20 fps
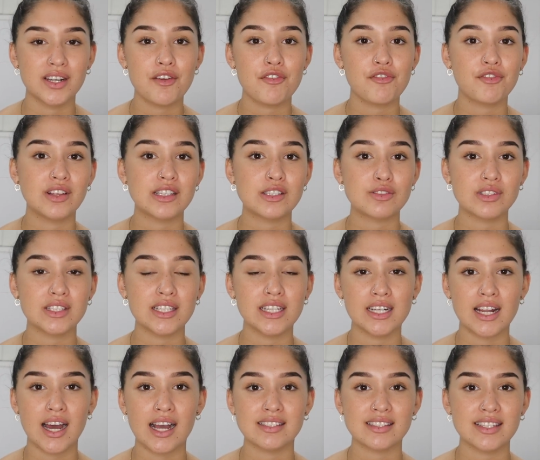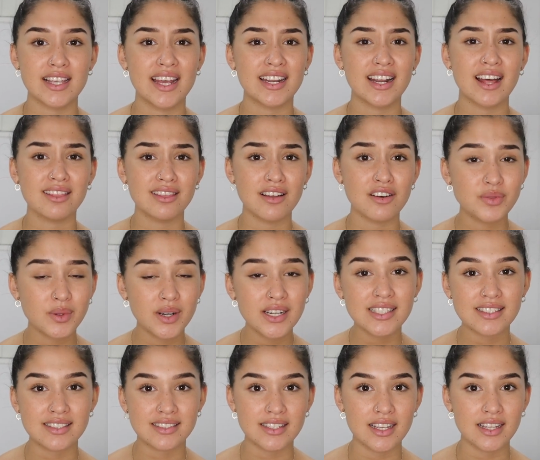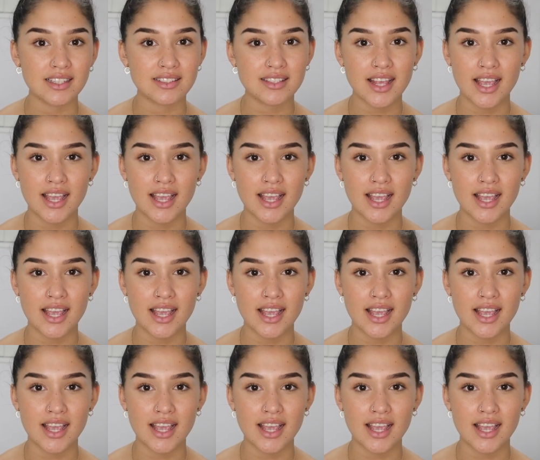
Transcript: It fits really nicely and I love where it sits.